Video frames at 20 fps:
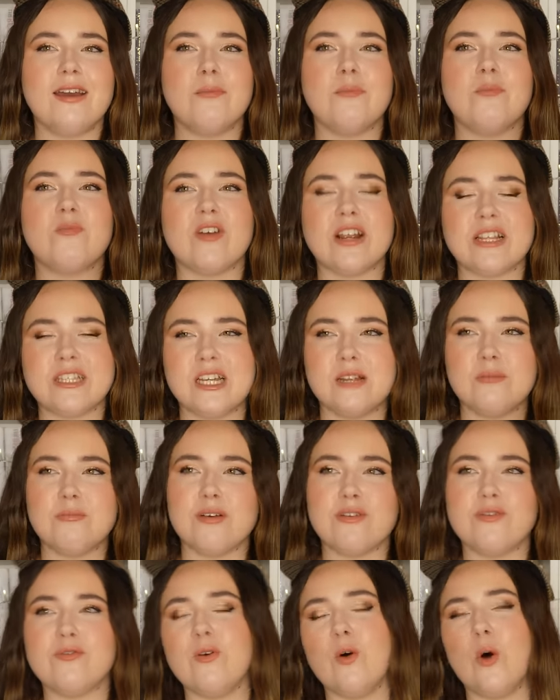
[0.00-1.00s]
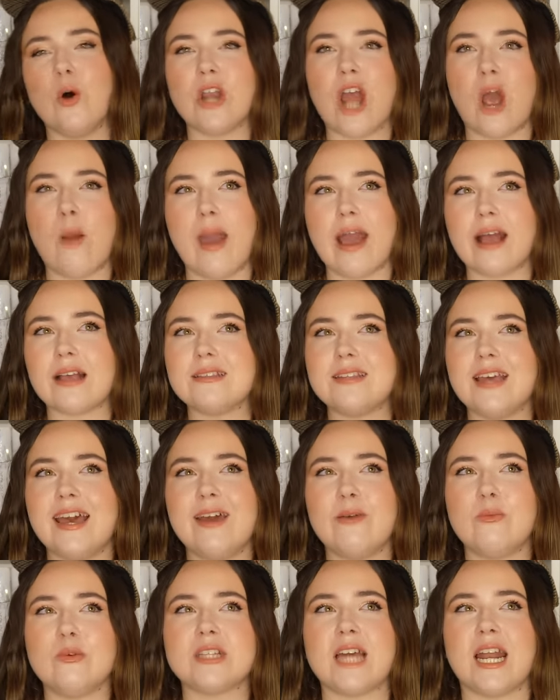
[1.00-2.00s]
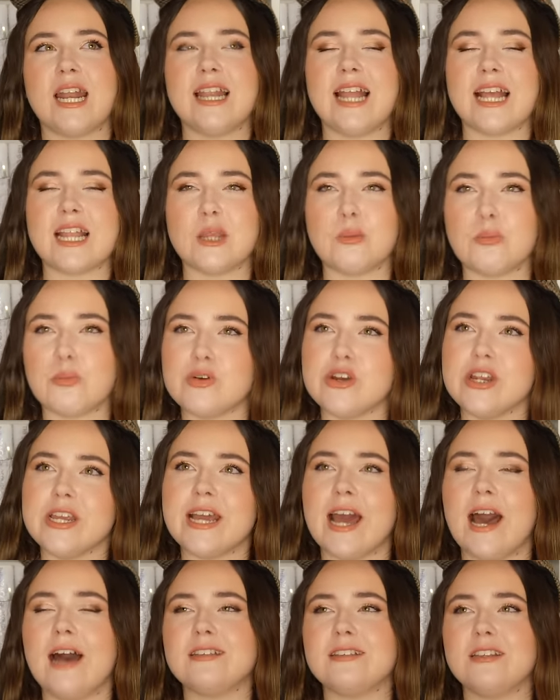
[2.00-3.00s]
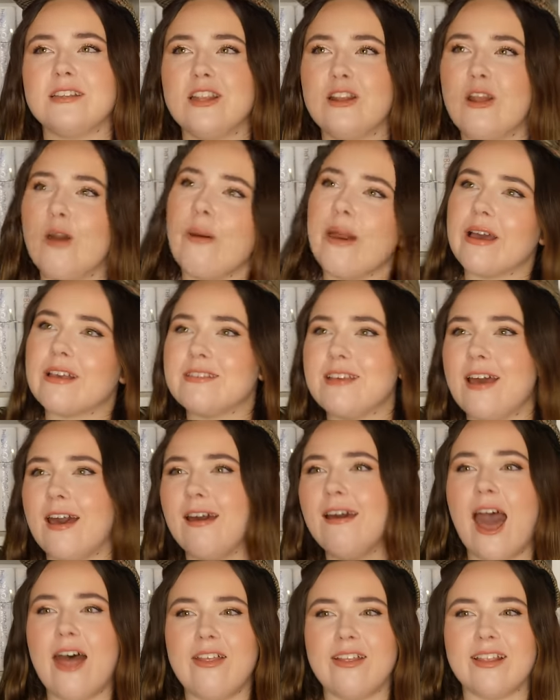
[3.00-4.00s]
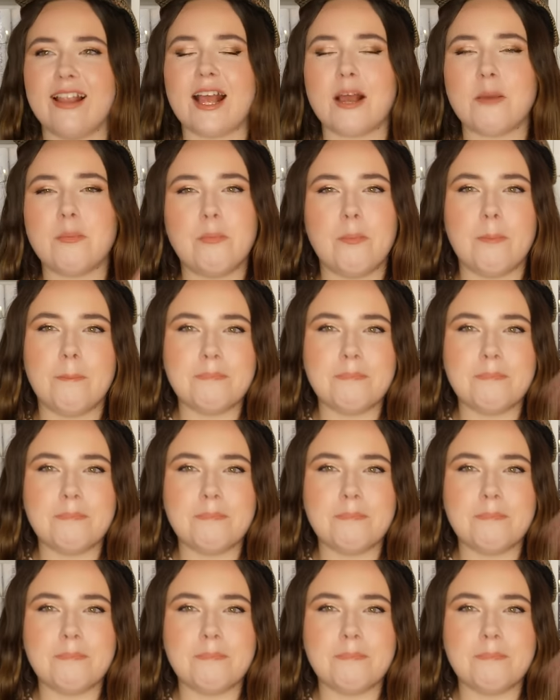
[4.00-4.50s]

written before No Exit and was kind of like the precursor to No Exit and then like